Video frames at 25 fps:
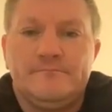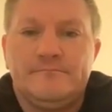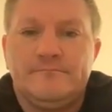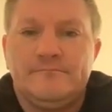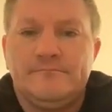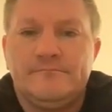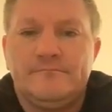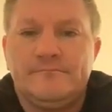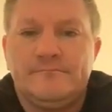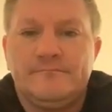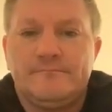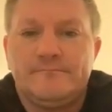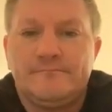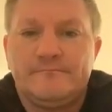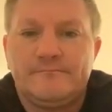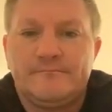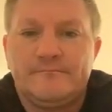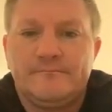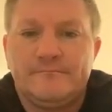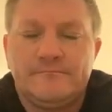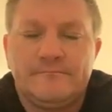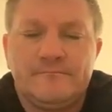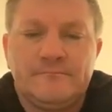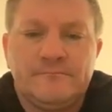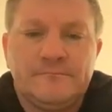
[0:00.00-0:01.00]

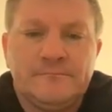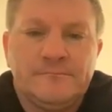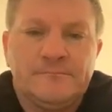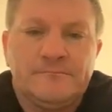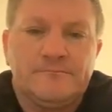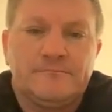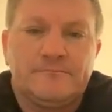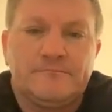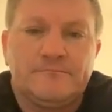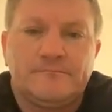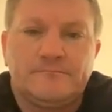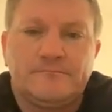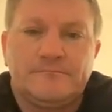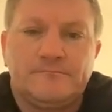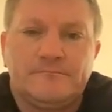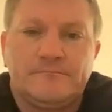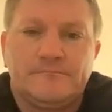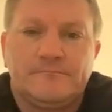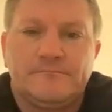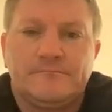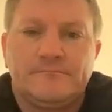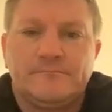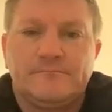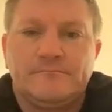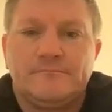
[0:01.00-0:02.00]

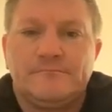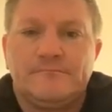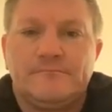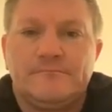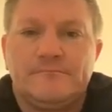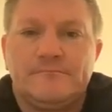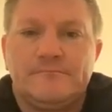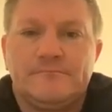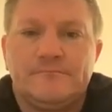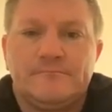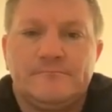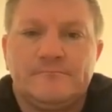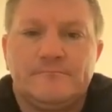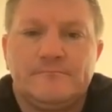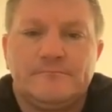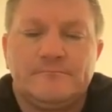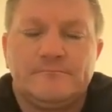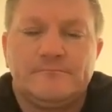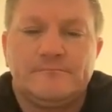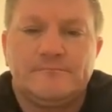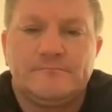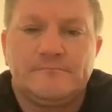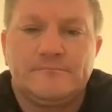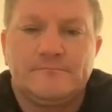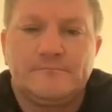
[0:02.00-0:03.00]

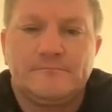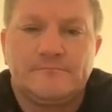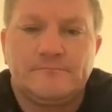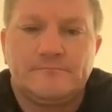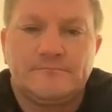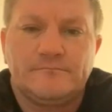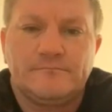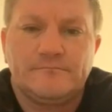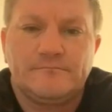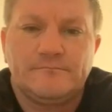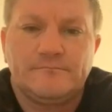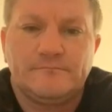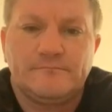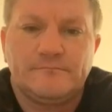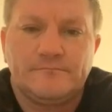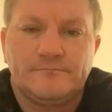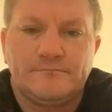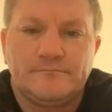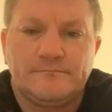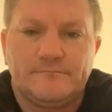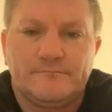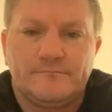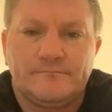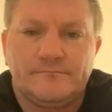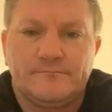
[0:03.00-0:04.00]

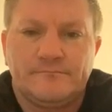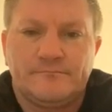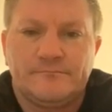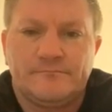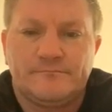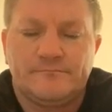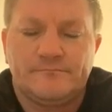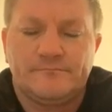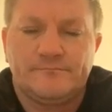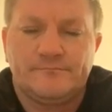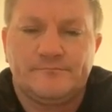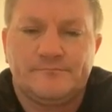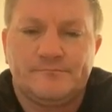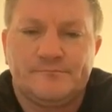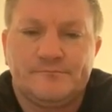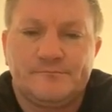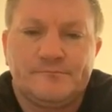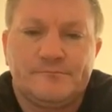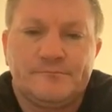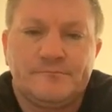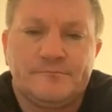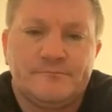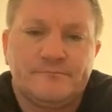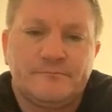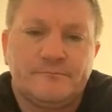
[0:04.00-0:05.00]

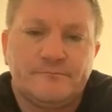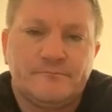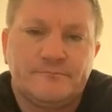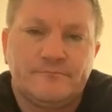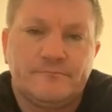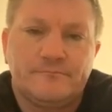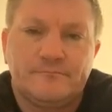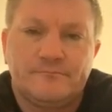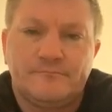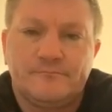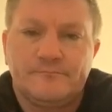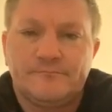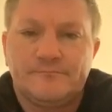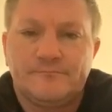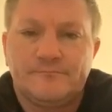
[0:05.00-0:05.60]
(silent)